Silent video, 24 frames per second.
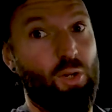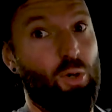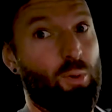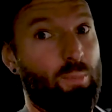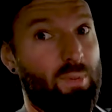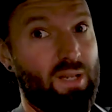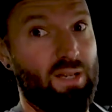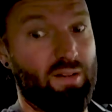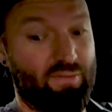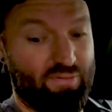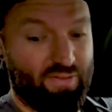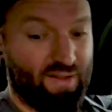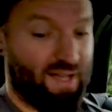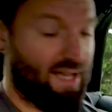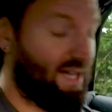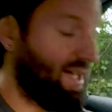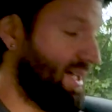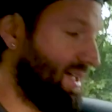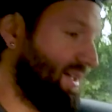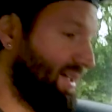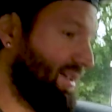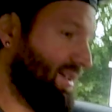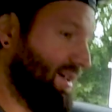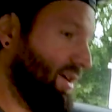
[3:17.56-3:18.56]
Not being a
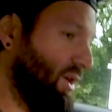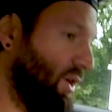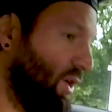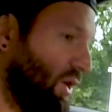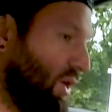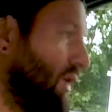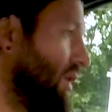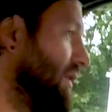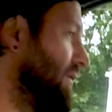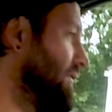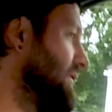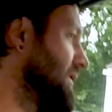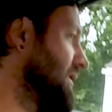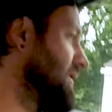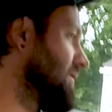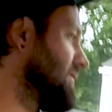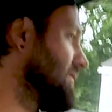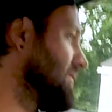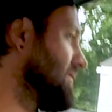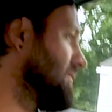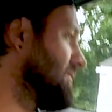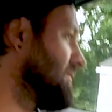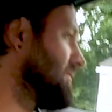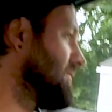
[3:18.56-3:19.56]
fan of
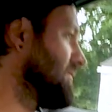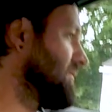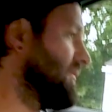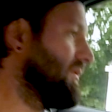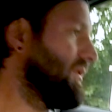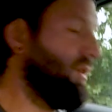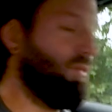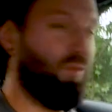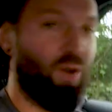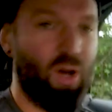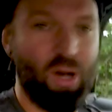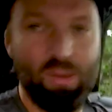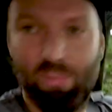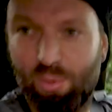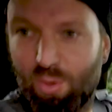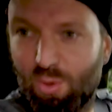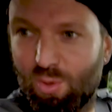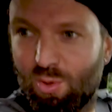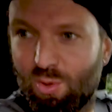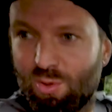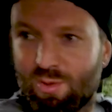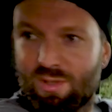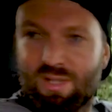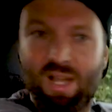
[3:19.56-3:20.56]

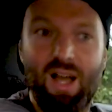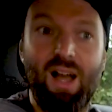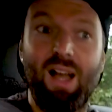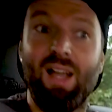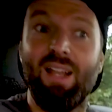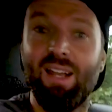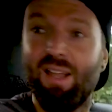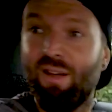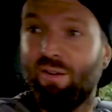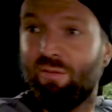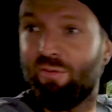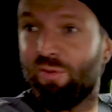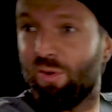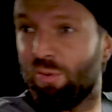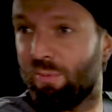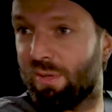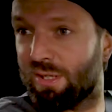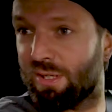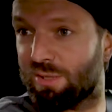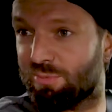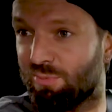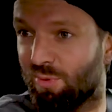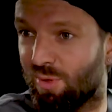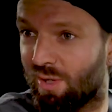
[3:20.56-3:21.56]
convertibles, I now feel
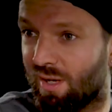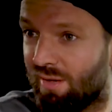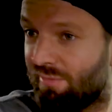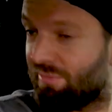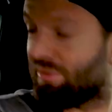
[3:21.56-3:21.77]
much more